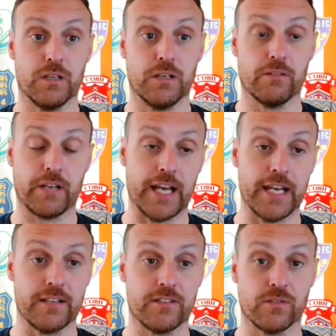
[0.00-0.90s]

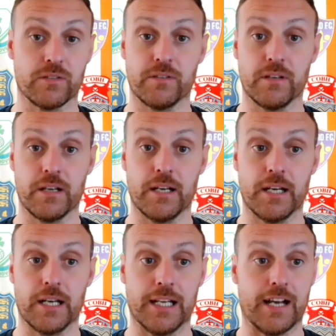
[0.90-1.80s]
okay, it took
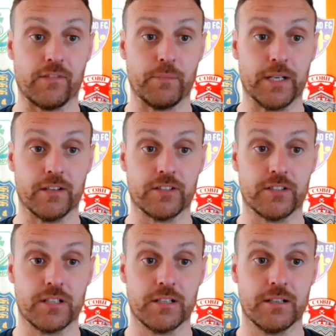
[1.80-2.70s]
a last
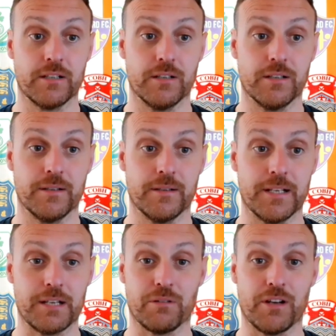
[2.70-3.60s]
minute
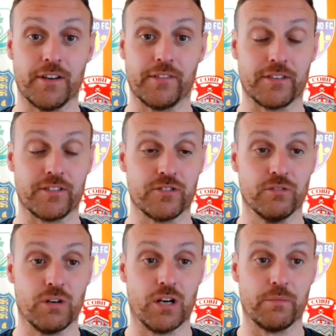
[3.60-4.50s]
equaliser through
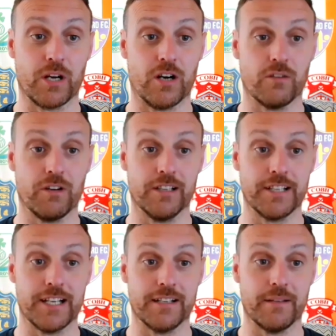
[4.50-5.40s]
Rob Cornwall, and
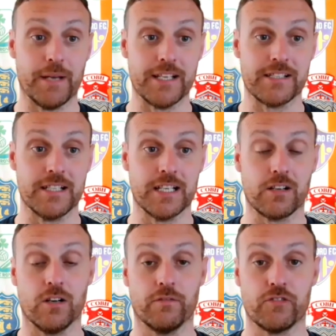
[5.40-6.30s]
then amazingly a
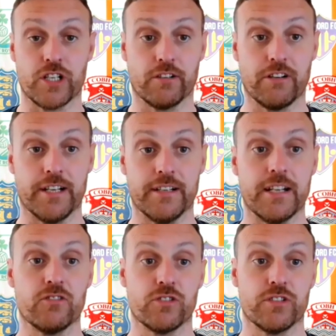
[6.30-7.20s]
goal from Sean Grennan in
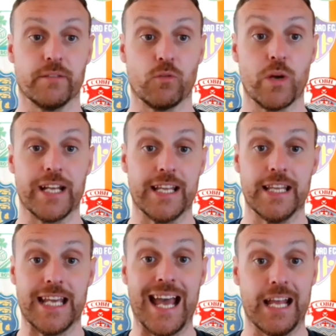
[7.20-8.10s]
injury time to win it in
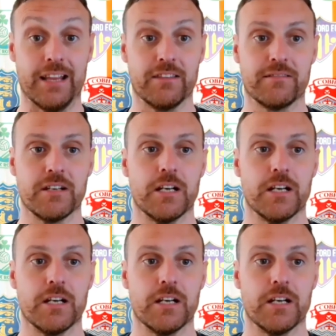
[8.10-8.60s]
the end.